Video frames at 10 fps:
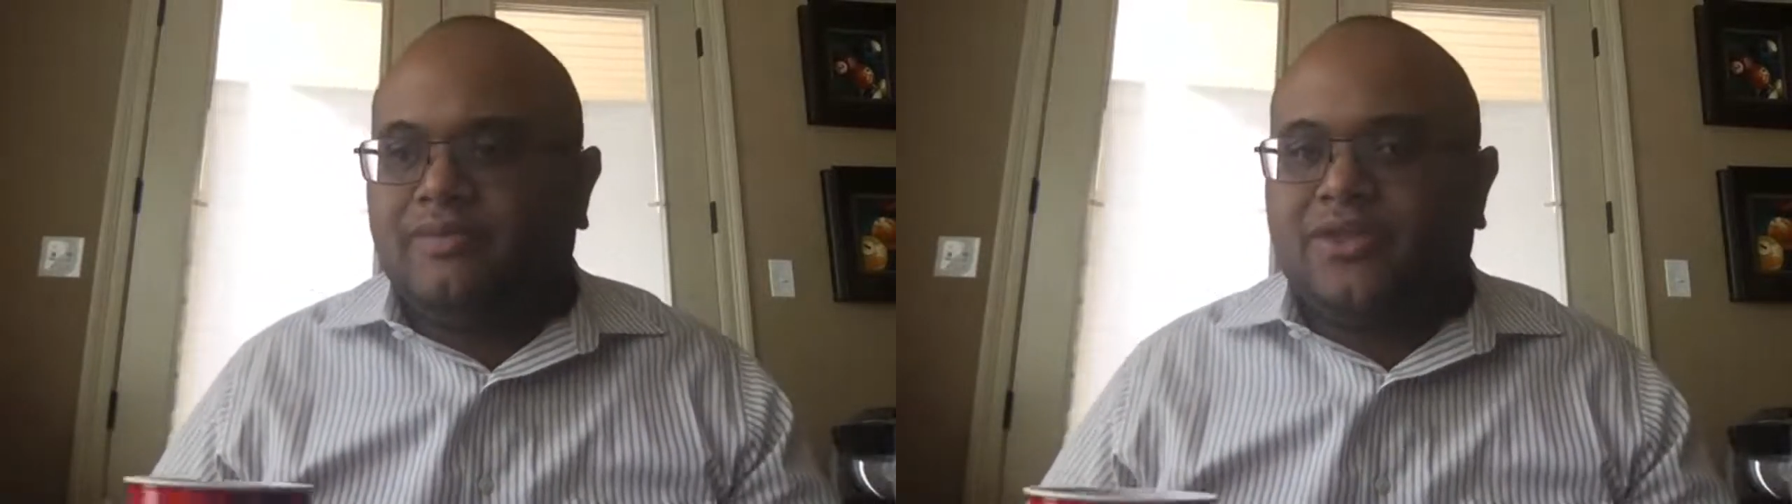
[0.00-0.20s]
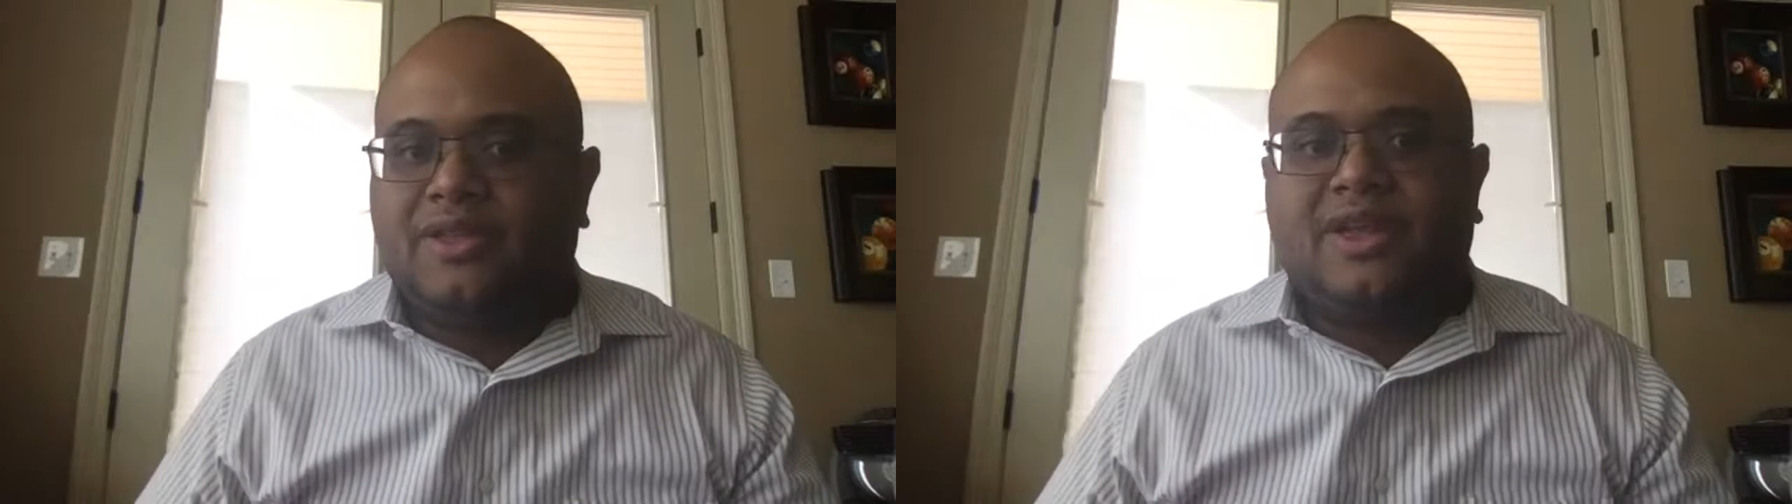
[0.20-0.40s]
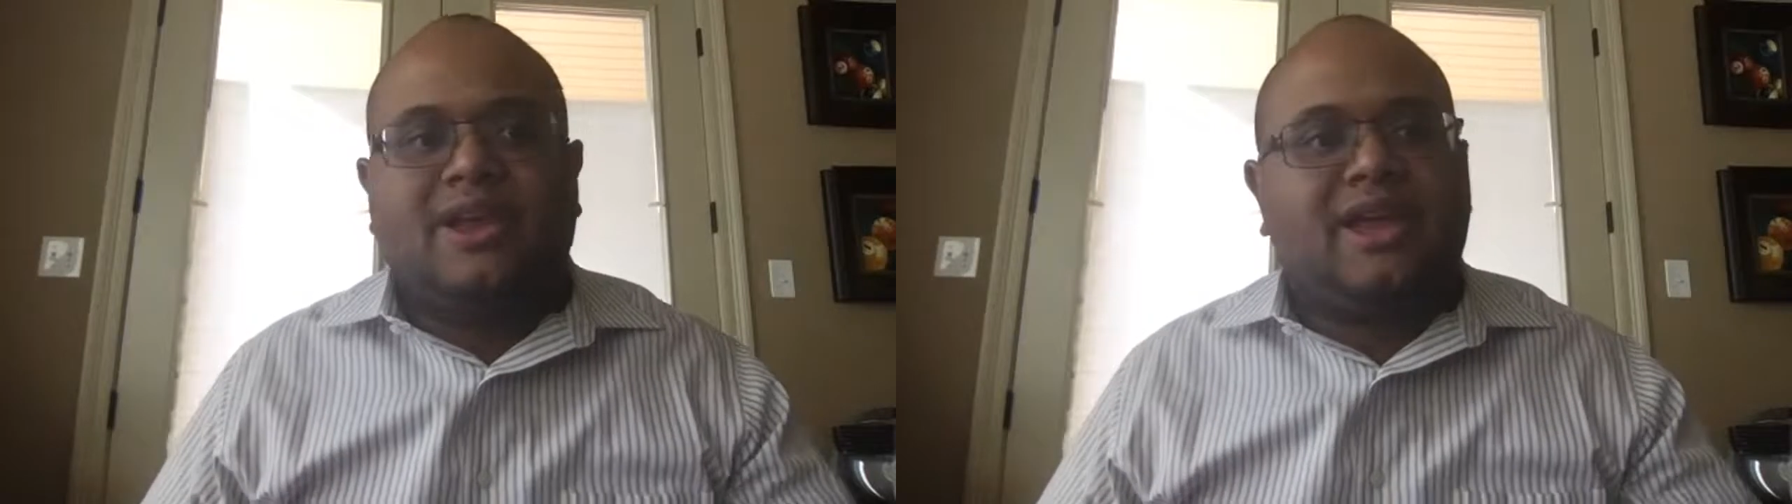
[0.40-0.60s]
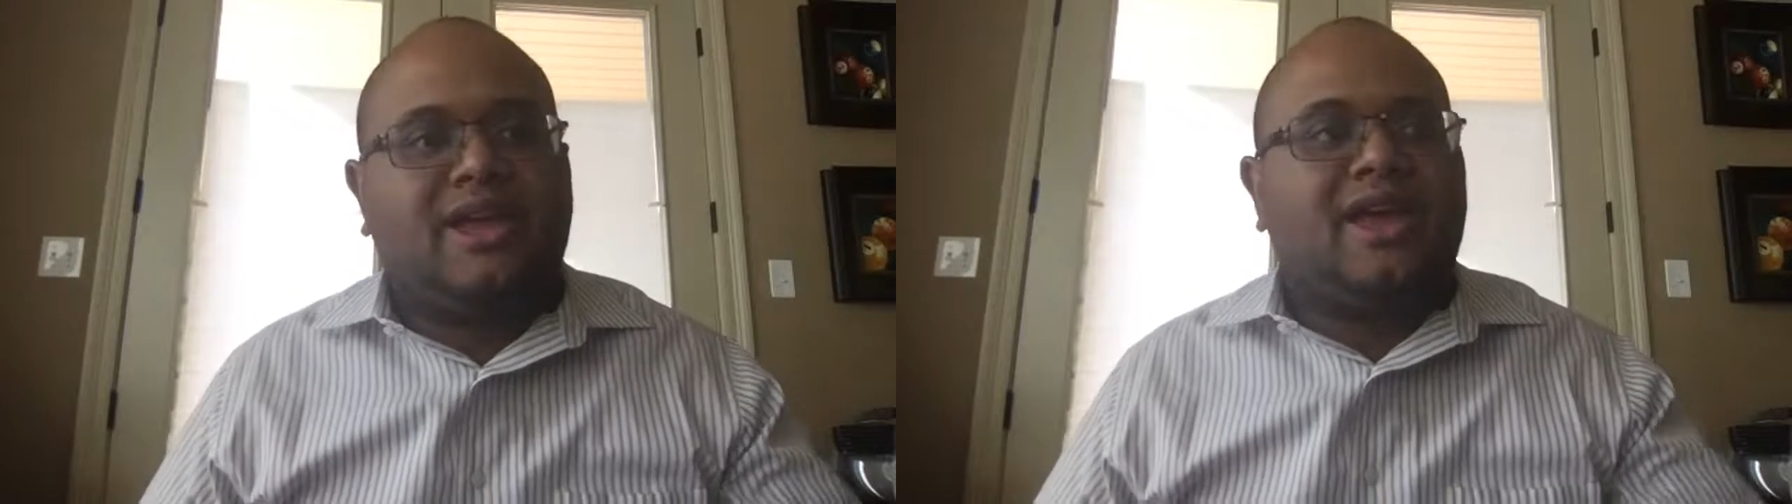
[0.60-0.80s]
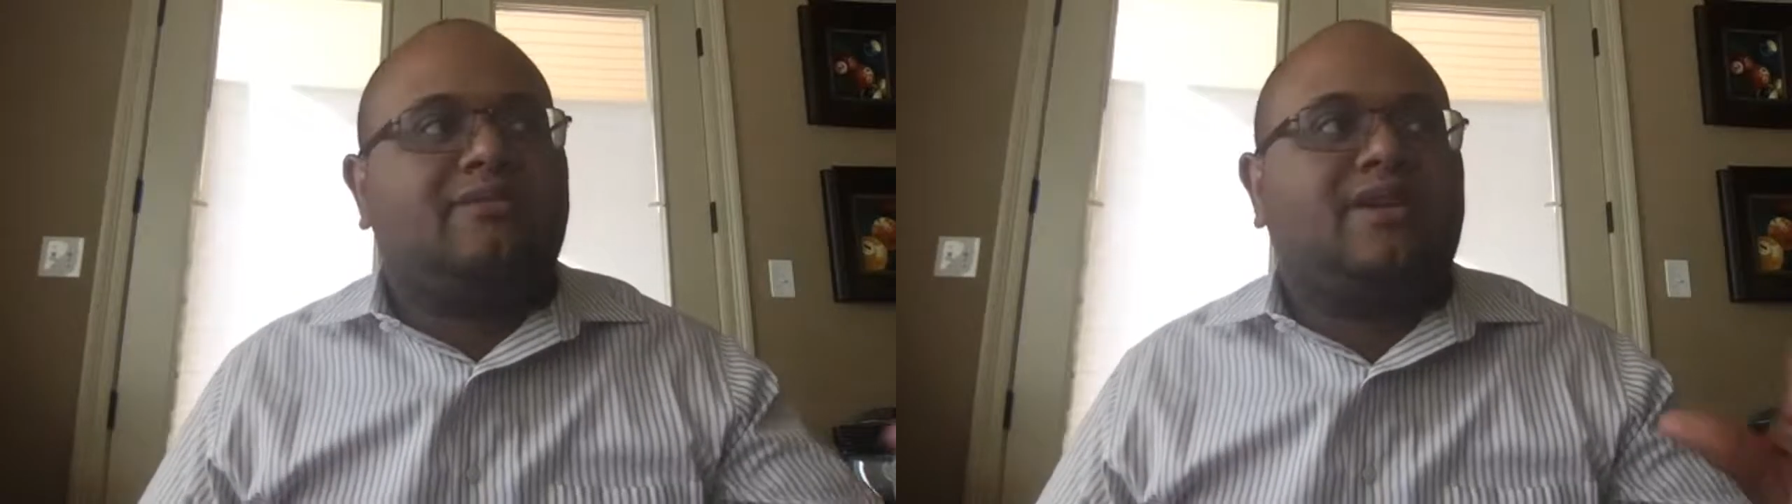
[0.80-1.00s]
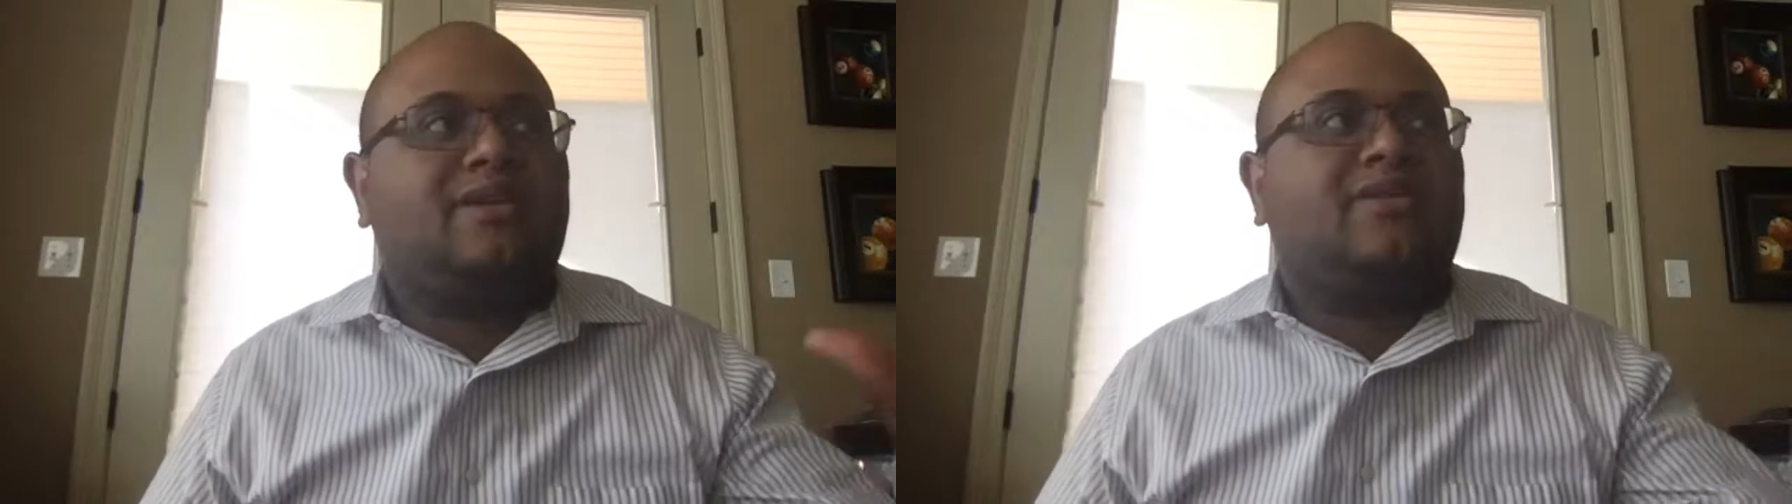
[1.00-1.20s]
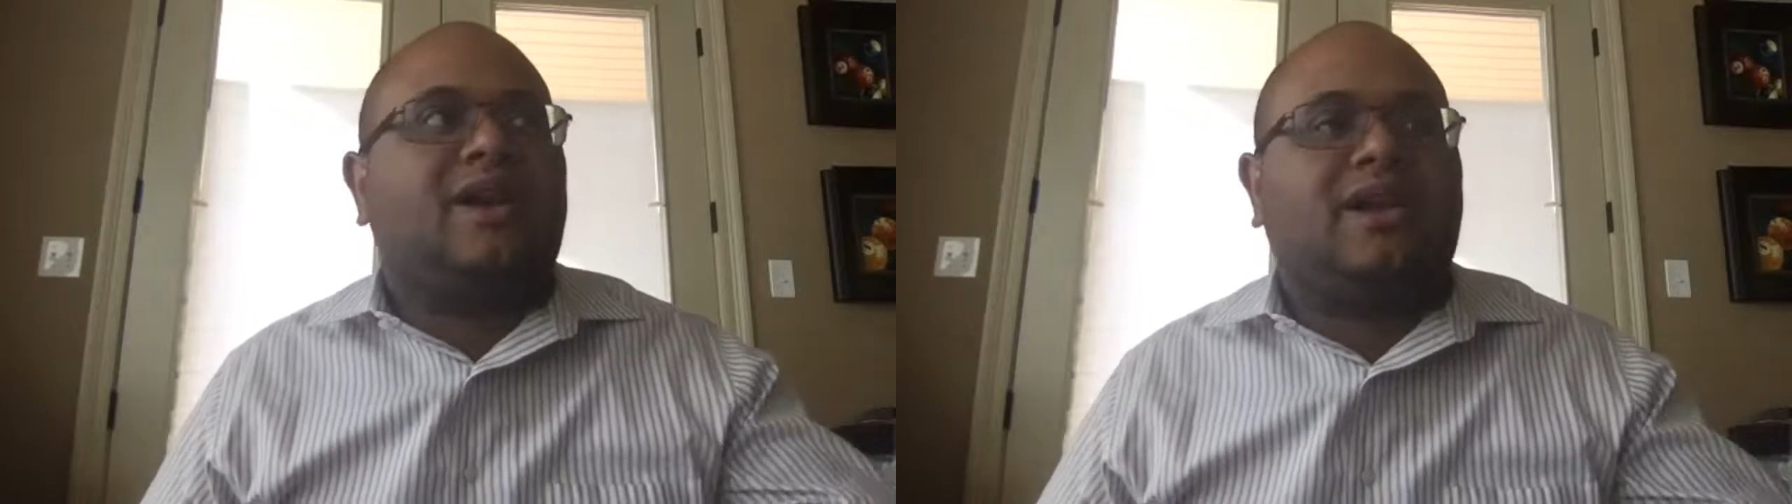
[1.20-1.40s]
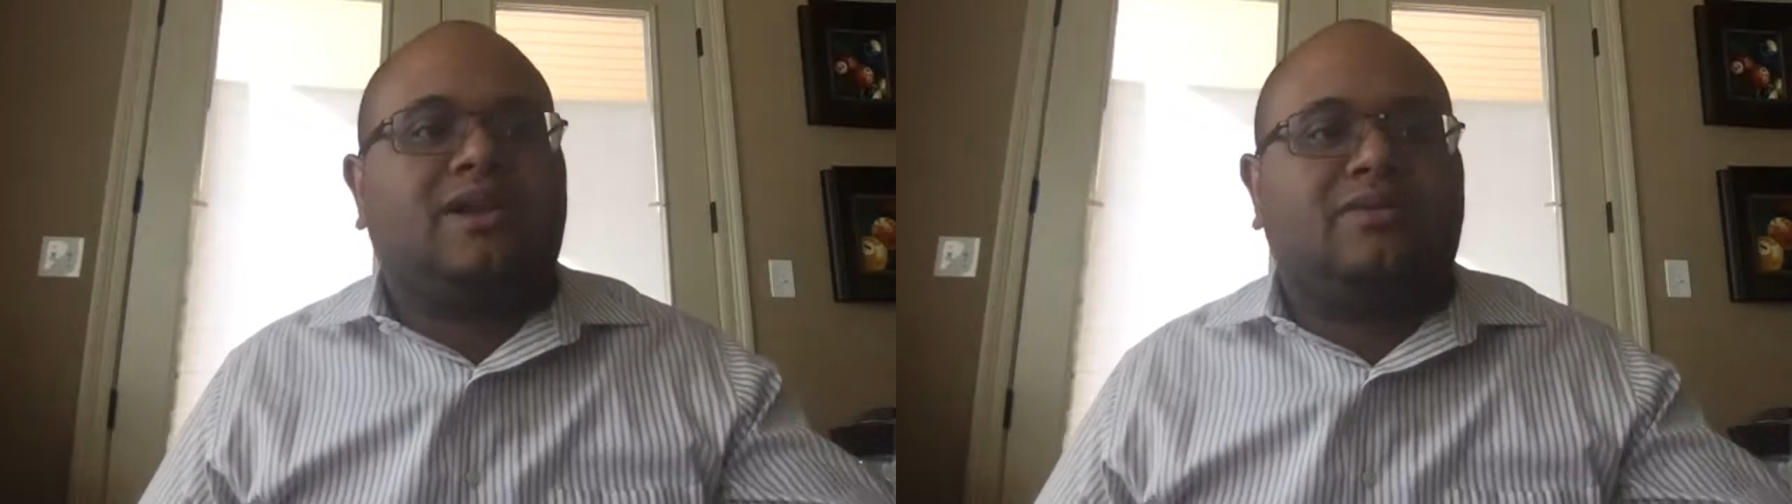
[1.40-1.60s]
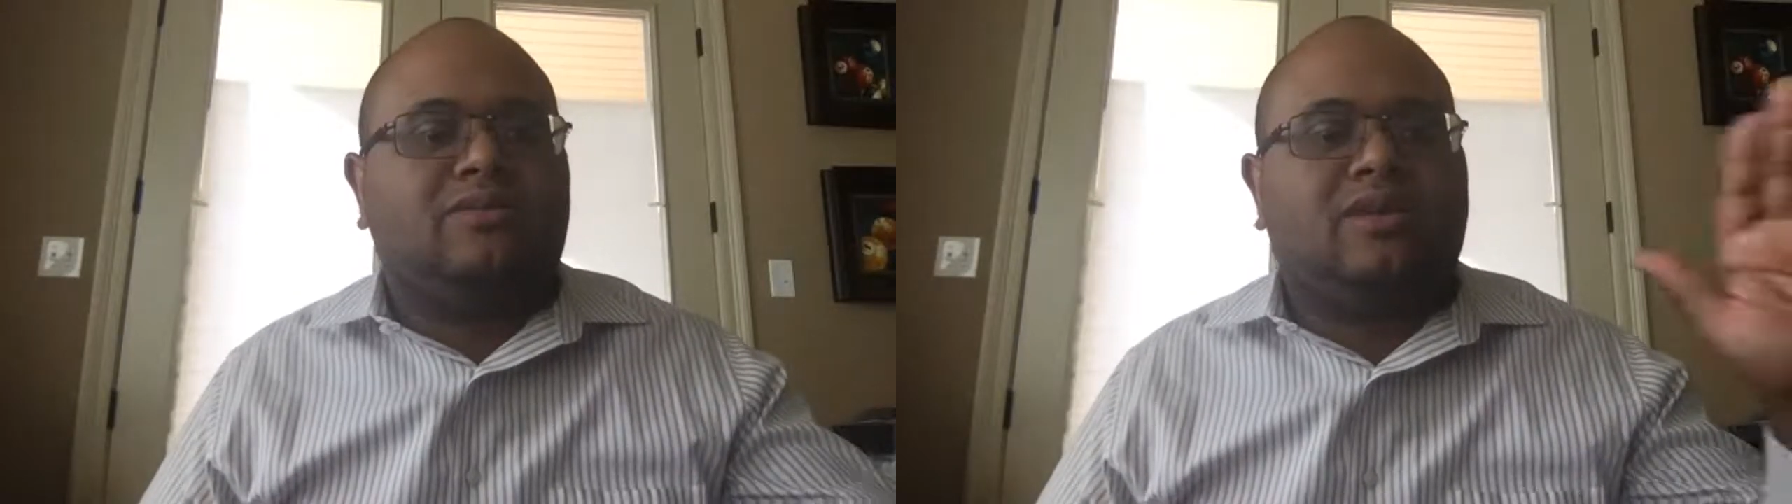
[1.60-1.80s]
Then they came in trying to,